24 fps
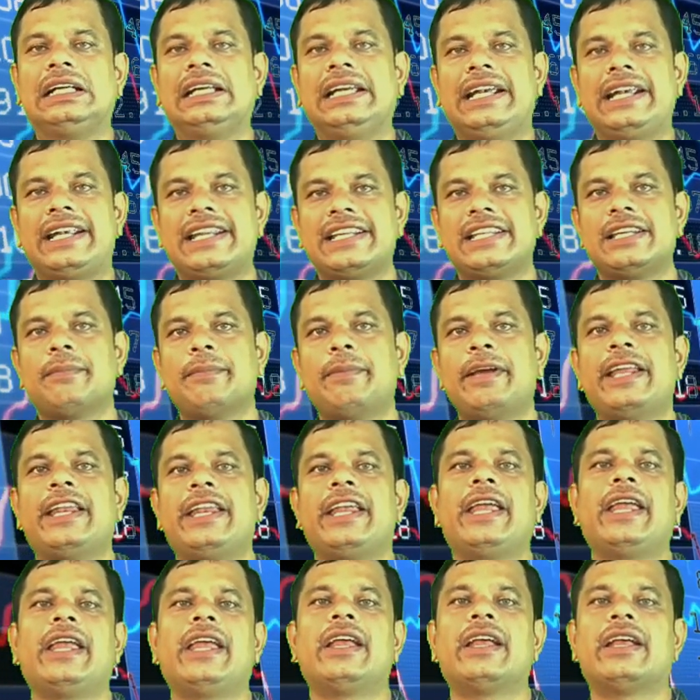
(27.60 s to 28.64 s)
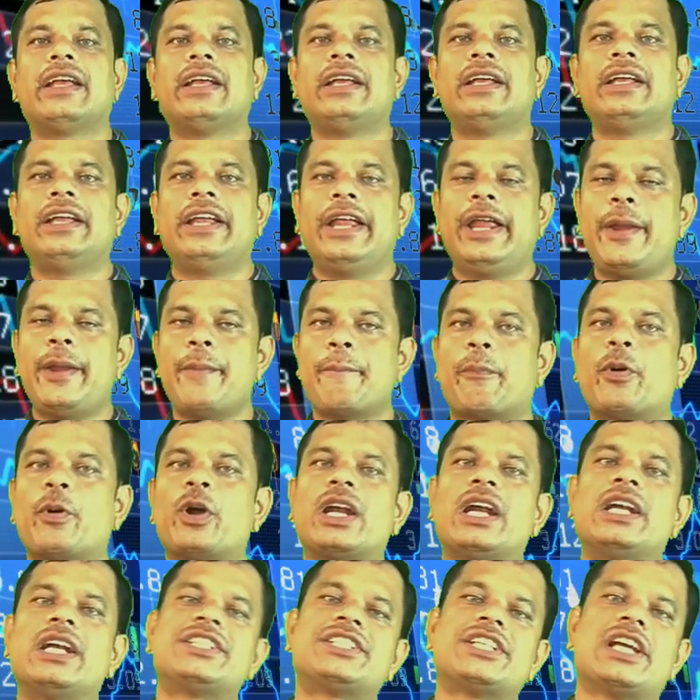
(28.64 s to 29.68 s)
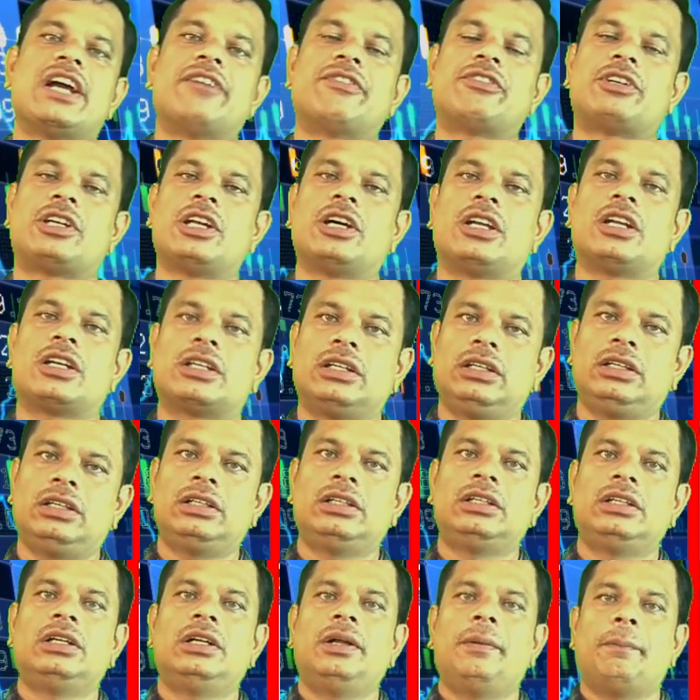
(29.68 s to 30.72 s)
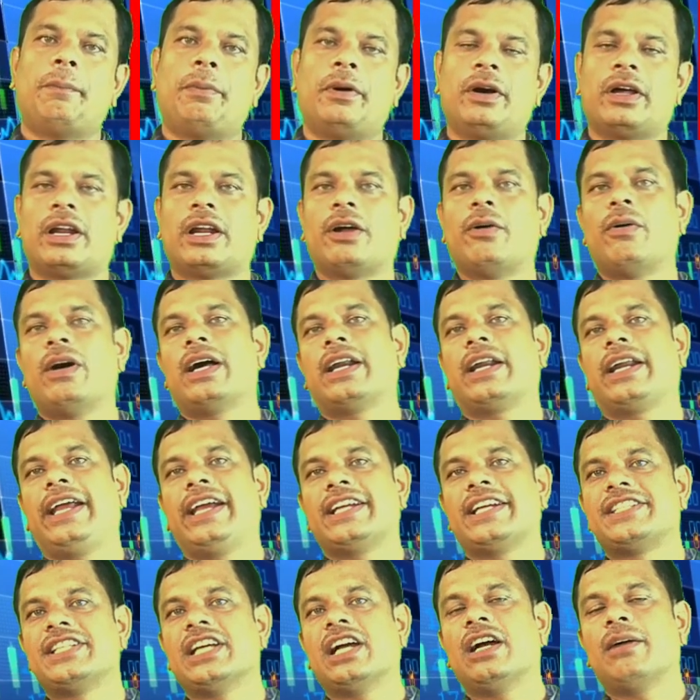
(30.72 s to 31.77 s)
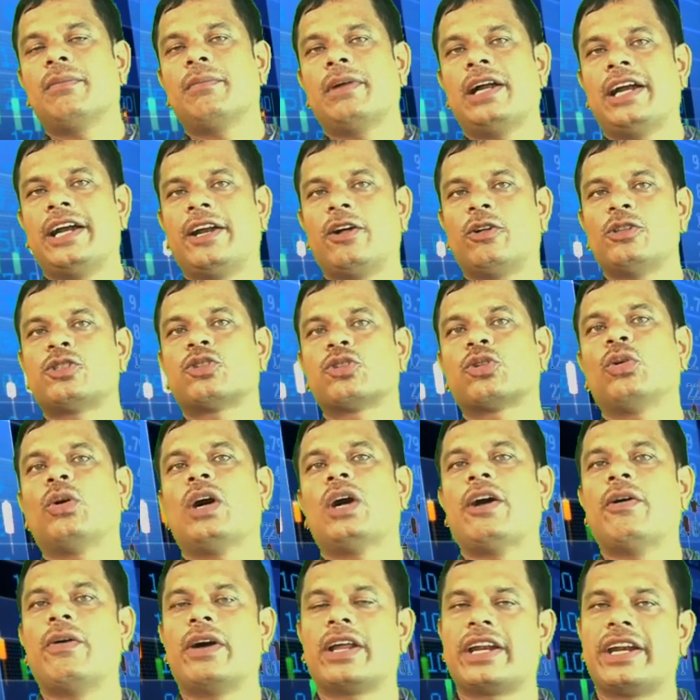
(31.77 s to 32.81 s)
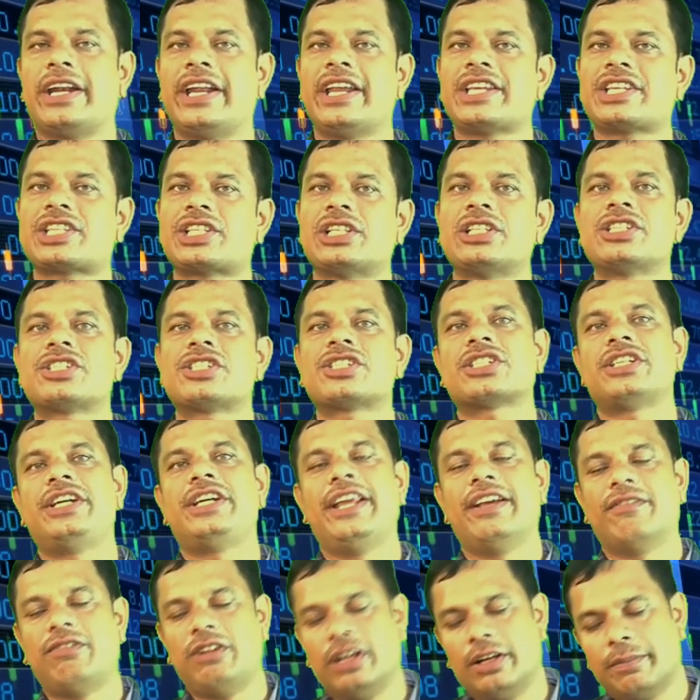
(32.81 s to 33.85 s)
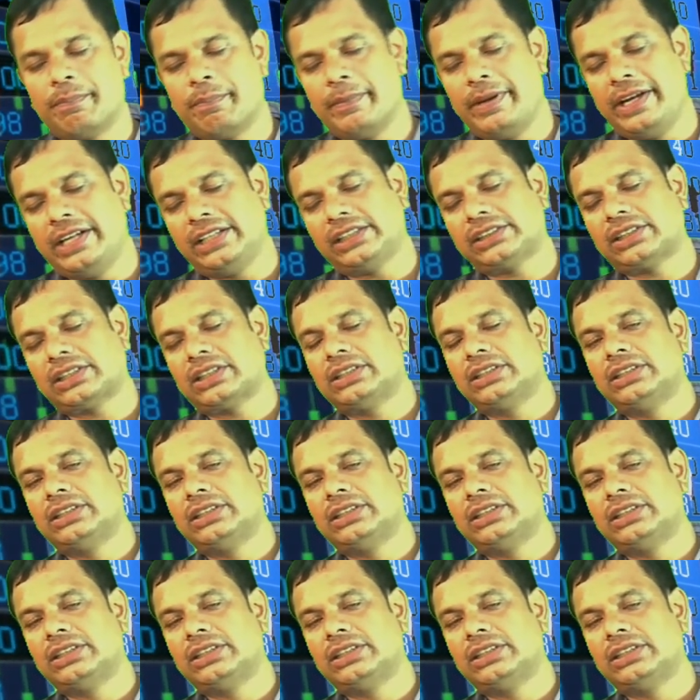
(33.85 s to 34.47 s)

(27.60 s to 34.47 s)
It is a very important chapter for our exam and also our nation's development.